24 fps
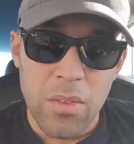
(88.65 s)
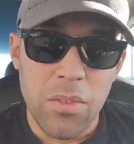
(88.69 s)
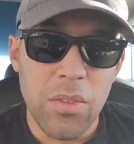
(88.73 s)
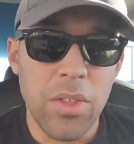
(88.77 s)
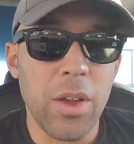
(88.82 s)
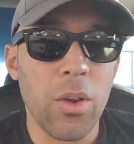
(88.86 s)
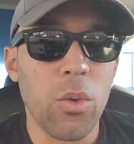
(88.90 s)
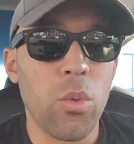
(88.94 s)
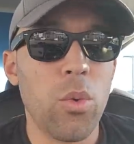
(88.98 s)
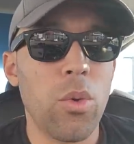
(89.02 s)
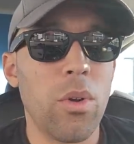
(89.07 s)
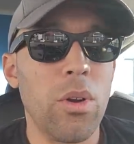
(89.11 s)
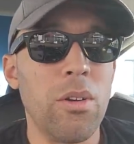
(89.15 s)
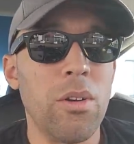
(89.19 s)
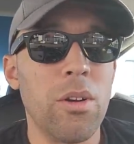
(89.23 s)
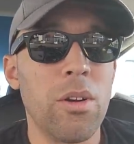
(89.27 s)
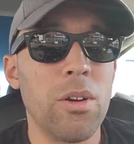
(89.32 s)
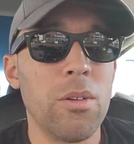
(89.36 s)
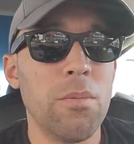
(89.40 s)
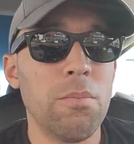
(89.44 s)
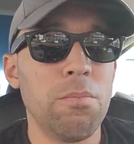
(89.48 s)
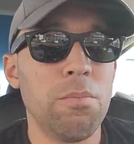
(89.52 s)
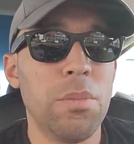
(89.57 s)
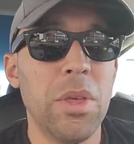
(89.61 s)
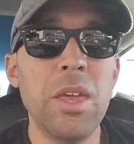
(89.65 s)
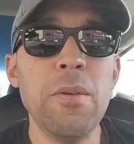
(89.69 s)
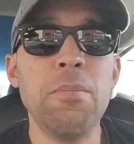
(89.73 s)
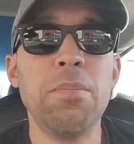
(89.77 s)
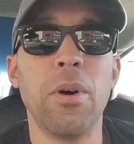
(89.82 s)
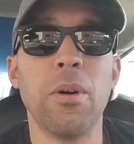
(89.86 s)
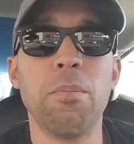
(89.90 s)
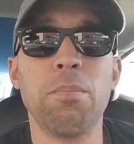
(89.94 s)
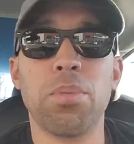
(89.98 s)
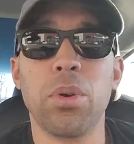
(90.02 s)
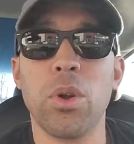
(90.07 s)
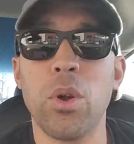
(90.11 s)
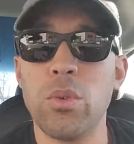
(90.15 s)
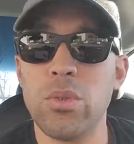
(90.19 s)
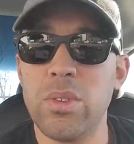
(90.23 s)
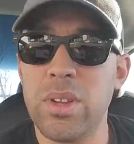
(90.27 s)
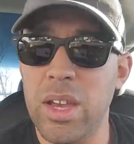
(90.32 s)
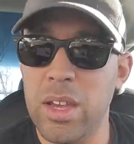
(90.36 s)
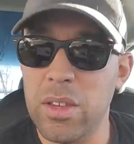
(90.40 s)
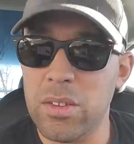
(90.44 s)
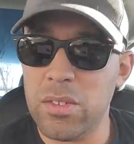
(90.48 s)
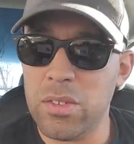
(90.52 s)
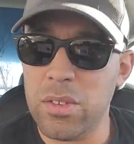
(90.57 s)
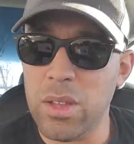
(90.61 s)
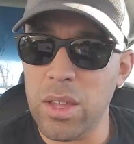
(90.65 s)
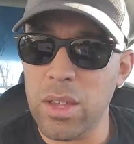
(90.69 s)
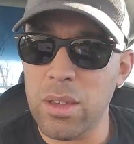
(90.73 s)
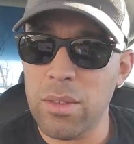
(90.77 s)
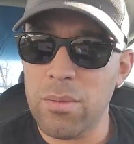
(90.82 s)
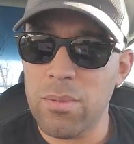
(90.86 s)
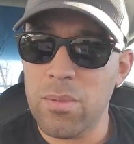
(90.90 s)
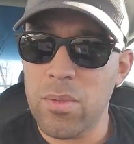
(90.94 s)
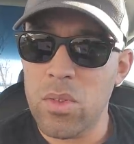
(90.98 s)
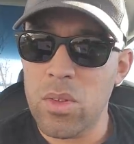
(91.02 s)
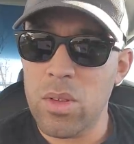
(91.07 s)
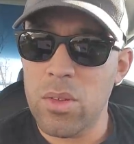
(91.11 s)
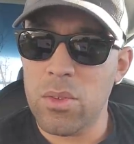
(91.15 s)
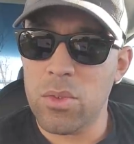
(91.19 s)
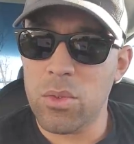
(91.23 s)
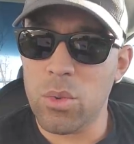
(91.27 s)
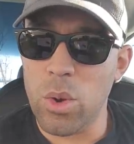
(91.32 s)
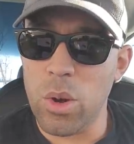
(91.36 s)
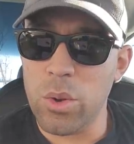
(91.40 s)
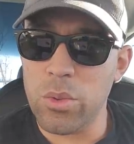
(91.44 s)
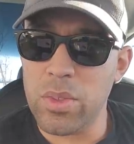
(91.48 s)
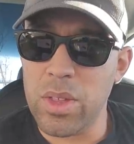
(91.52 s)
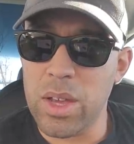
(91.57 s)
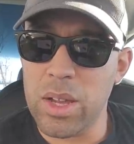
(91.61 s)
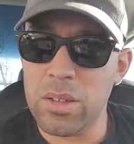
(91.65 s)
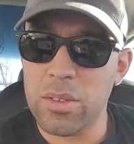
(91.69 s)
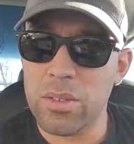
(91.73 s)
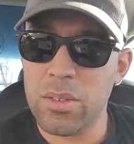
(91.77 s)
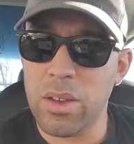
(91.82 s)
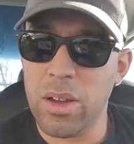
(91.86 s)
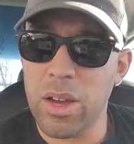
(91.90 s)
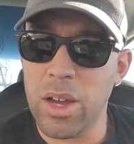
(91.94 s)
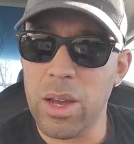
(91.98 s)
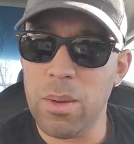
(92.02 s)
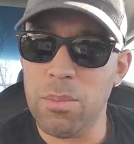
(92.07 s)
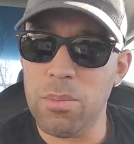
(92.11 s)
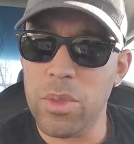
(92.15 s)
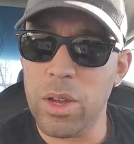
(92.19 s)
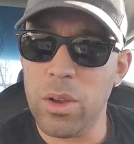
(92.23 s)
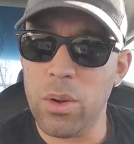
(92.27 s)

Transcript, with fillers: there were people protesting throughout that time.